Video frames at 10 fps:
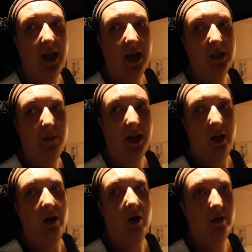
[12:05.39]
It's been
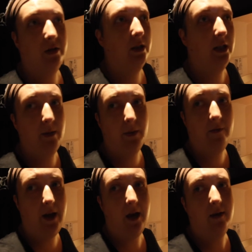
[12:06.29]
a long couple
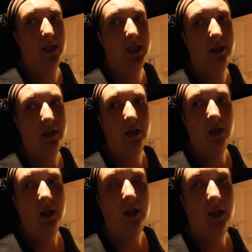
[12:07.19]
of hours.
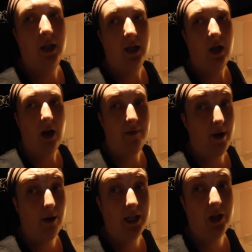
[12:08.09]
I'm
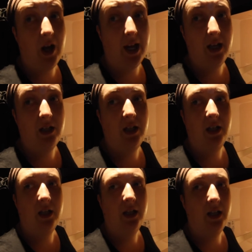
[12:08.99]
very tired
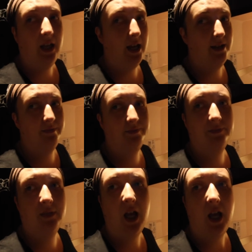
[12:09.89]
and
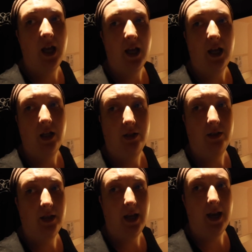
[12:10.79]

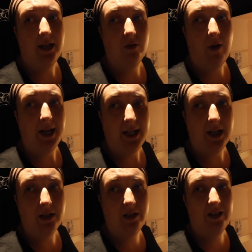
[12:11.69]
it's raining
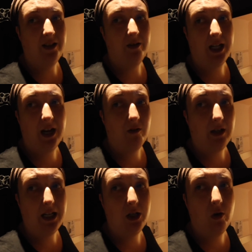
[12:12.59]
outside, so I can't
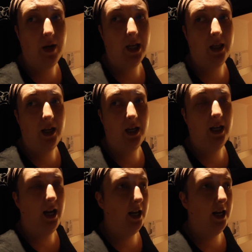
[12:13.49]
really do anything.